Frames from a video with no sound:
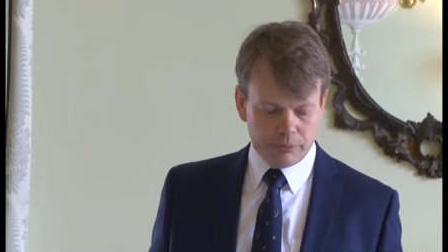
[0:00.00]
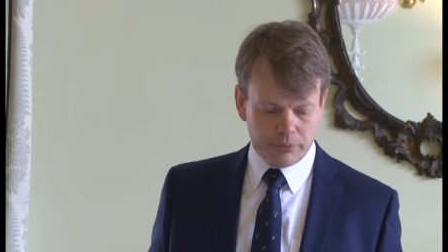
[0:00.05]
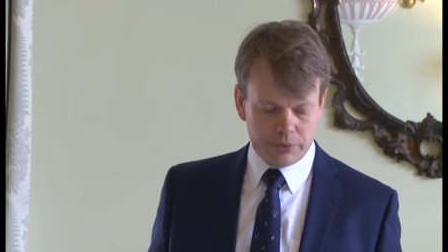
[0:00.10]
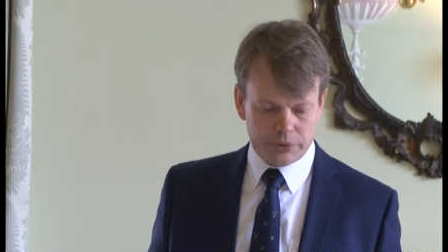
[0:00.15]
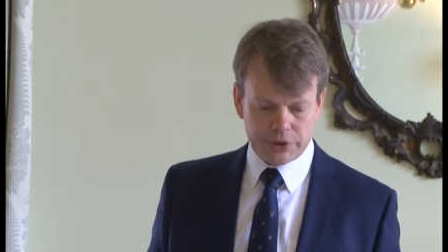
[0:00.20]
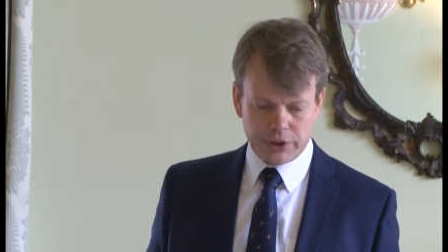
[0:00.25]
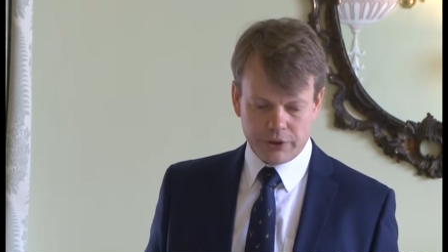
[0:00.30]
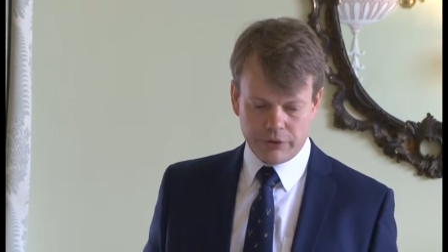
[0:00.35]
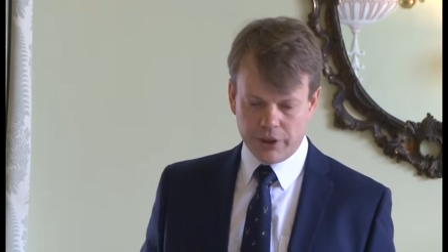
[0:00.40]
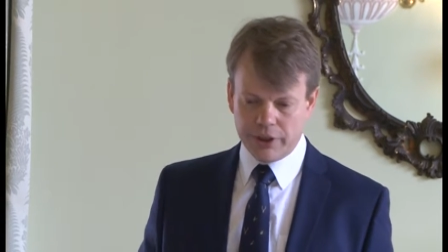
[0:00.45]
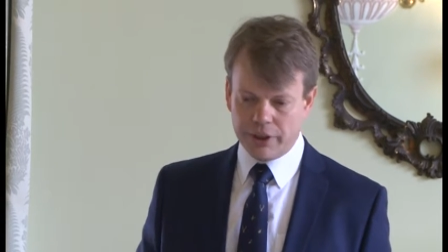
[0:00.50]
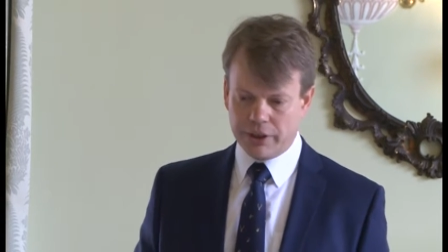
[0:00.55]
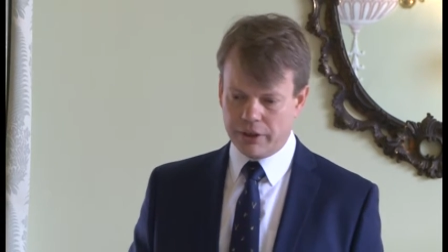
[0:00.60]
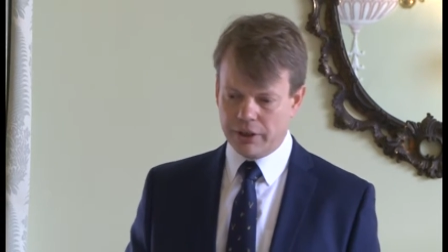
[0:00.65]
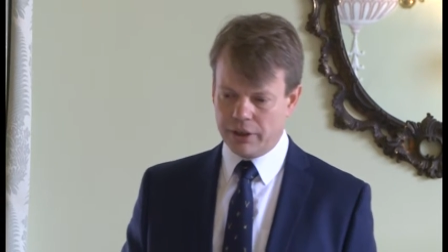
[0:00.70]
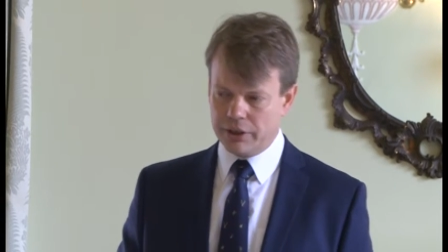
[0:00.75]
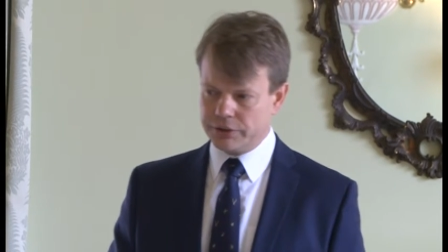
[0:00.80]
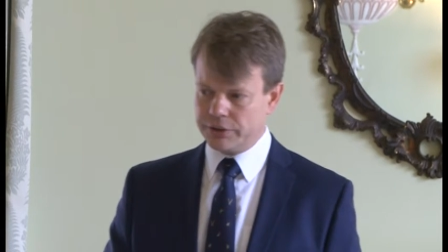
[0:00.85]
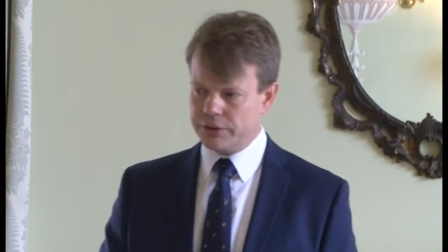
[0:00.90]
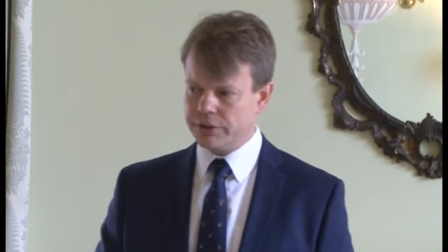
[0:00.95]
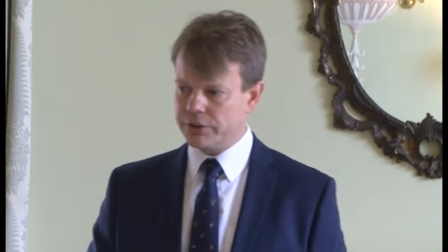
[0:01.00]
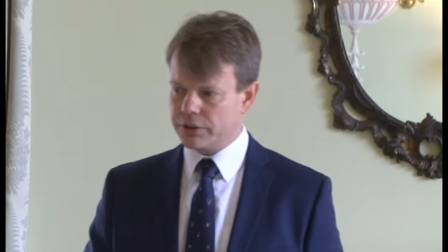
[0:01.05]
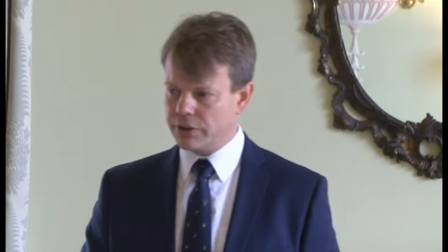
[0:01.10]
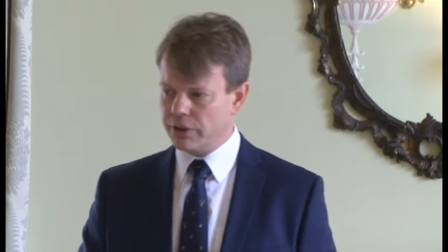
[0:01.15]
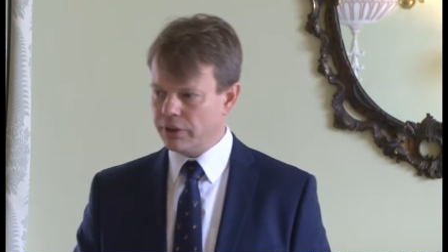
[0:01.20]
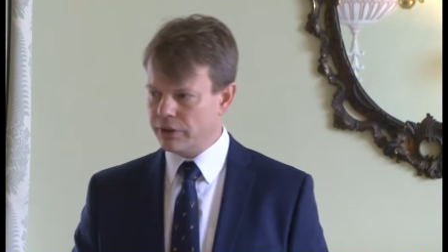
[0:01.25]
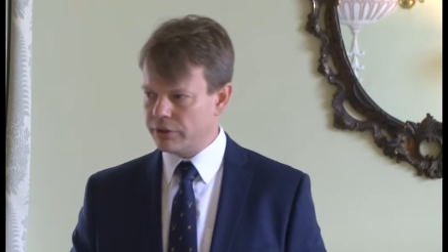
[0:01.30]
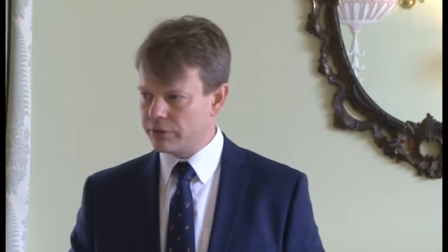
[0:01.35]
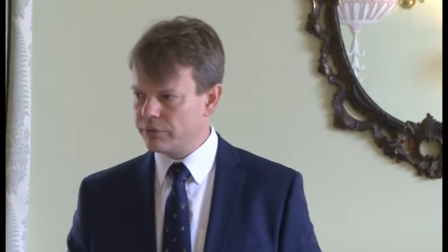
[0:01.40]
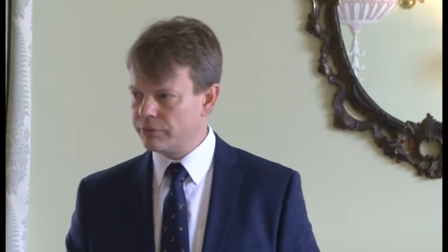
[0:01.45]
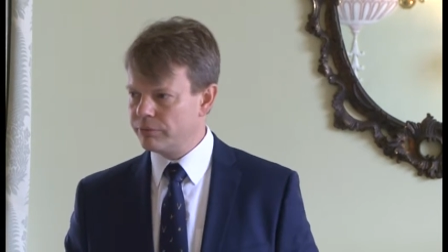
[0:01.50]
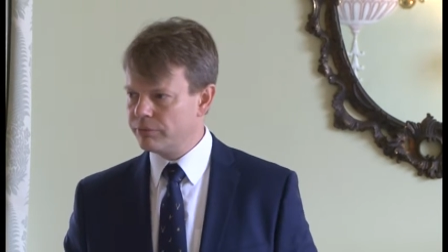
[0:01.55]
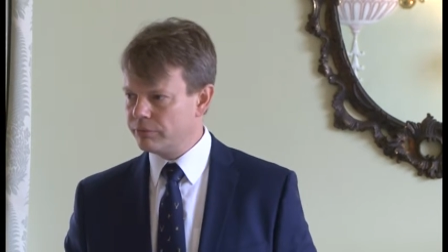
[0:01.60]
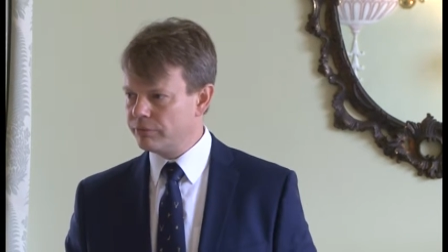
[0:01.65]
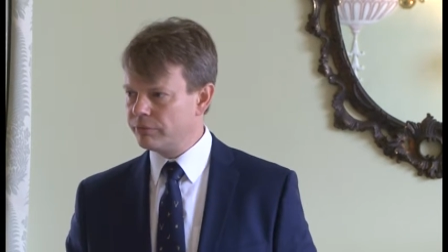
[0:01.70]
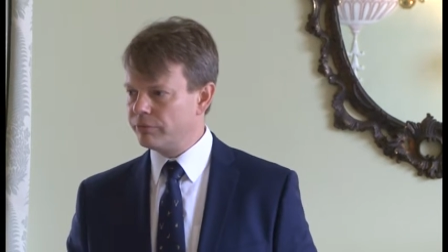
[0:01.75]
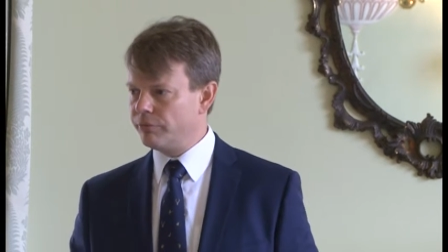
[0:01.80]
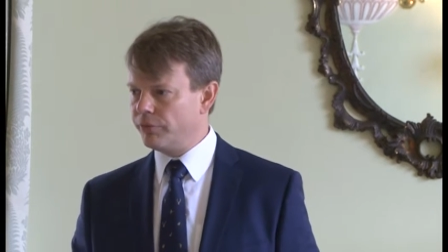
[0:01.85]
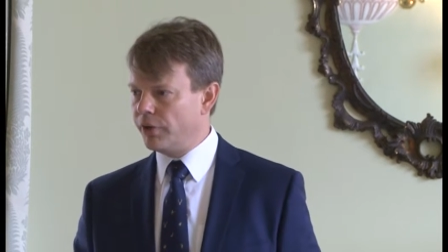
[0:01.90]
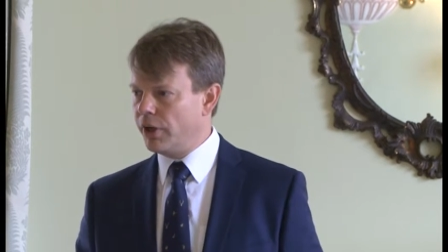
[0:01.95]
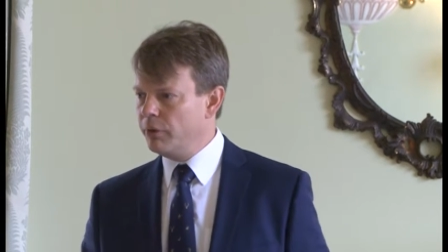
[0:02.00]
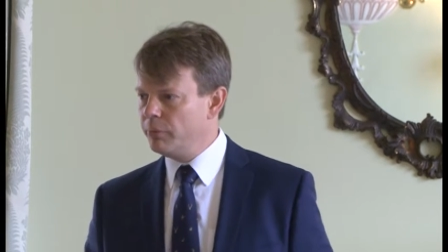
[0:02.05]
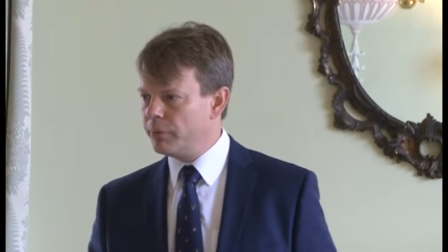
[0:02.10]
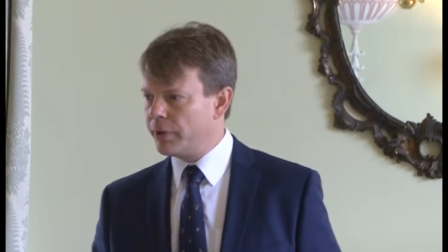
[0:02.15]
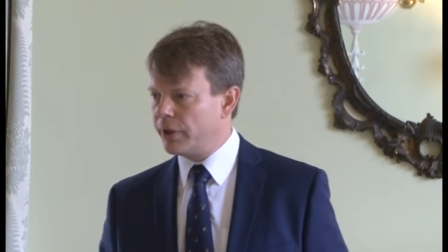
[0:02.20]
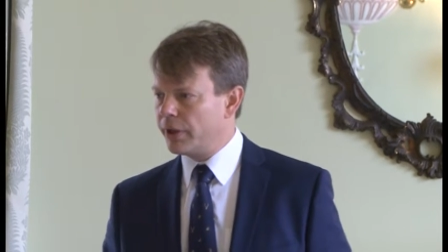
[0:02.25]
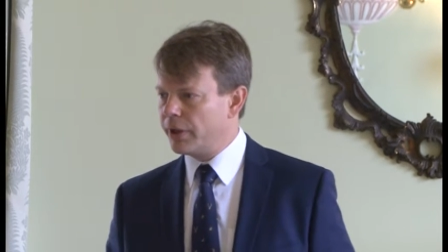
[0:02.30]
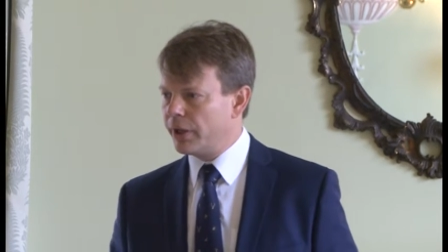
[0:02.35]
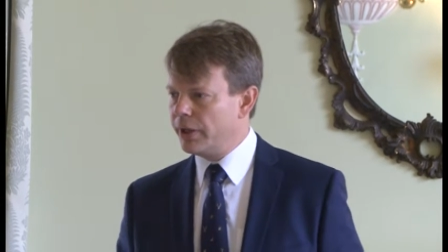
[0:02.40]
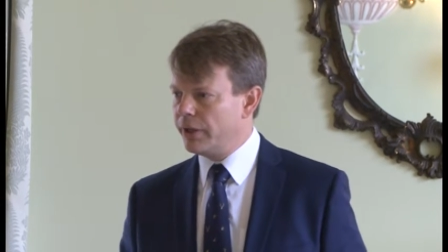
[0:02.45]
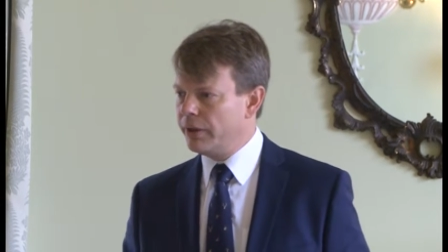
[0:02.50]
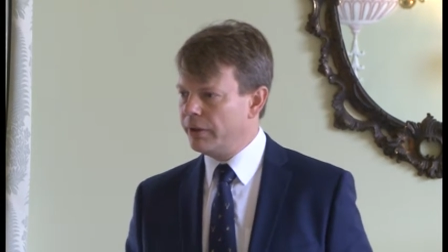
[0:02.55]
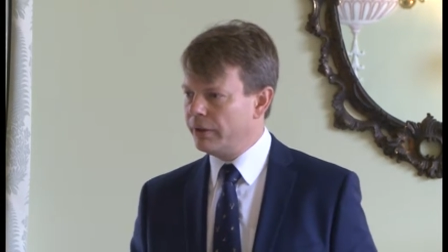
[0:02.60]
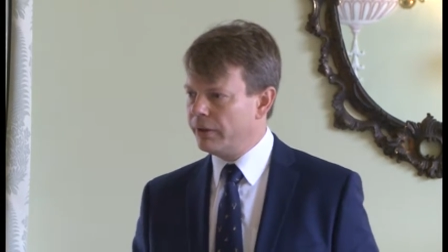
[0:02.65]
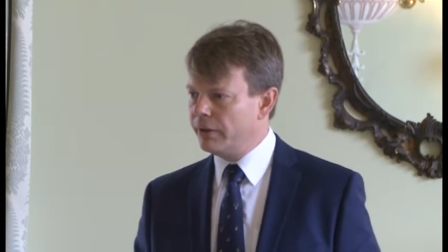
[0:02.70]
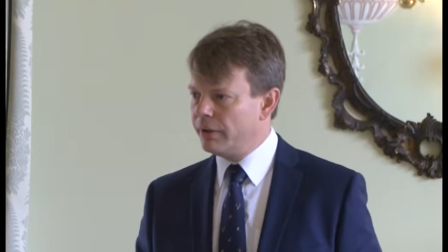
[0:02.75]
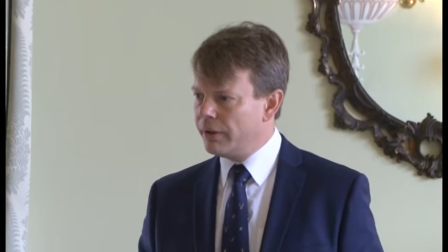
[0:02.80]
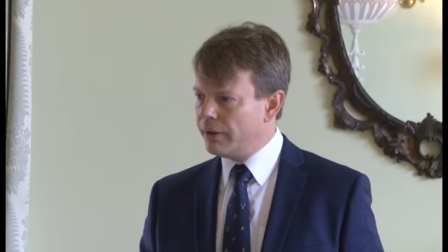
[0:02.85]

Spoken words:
so they can actually start farming again